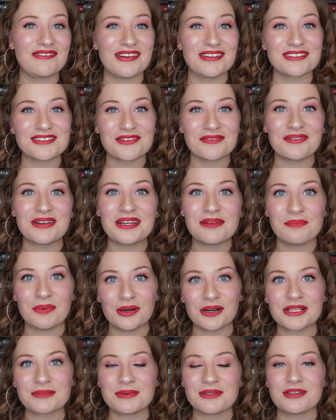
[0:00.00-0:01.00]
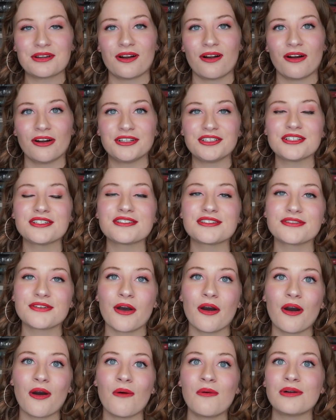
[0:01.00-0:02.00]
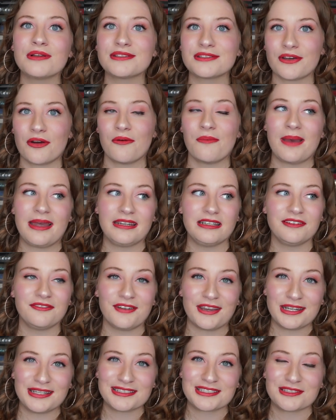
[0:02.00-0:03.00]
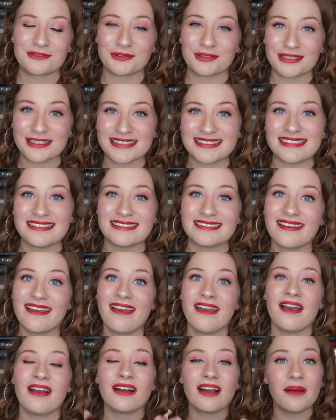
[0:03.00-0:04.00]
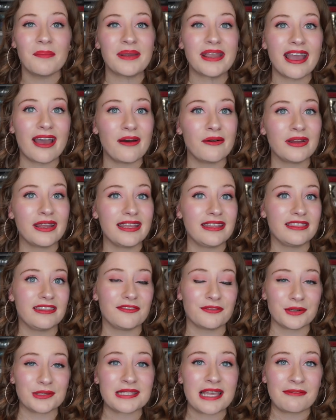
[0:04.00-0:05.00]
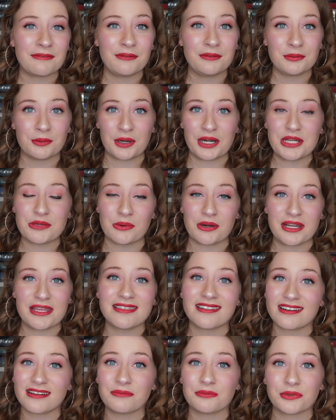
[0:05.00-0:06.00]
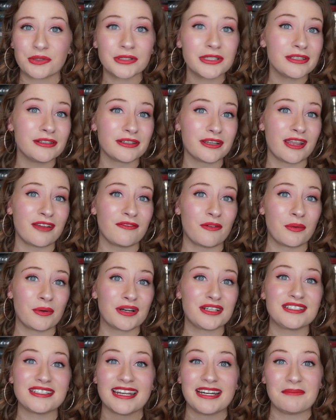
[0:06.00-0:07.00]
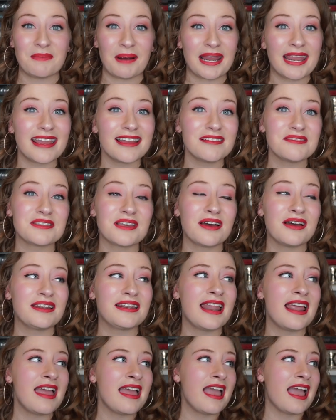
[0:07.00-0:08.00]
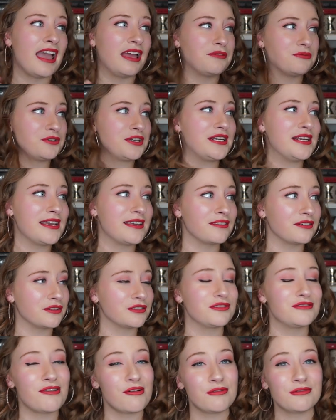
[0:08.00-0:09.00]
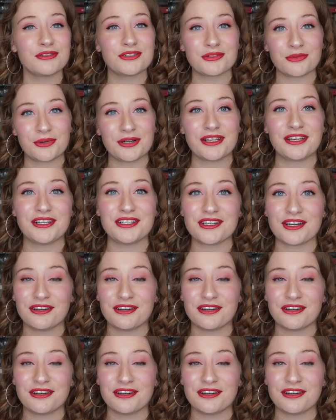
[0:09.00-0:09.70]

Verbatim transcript: about so many books, but there are just so many fantasy releases coming out in the first half of 2020 that I'm really looking forward to getting my hands on and reading. There's no shortage